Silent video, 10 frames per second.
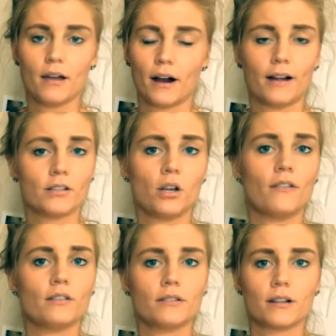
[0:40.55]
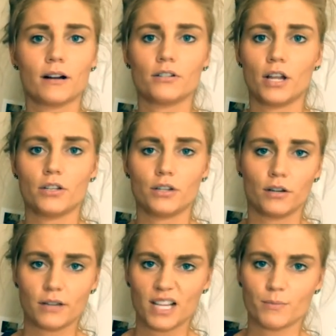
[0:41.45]
All right, so you have to start changing
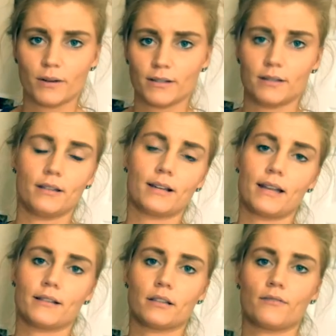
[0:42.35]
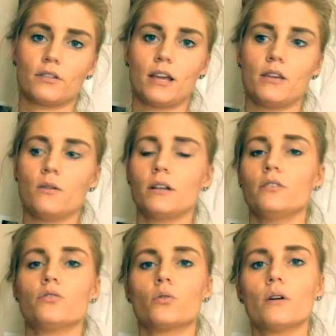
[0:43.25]
your taste buds to this kind of stuff so that you can
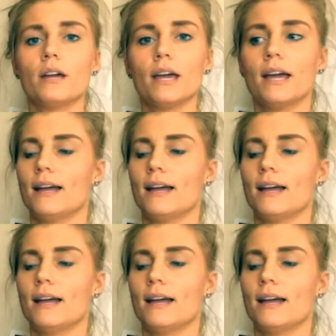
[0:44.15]
enjoy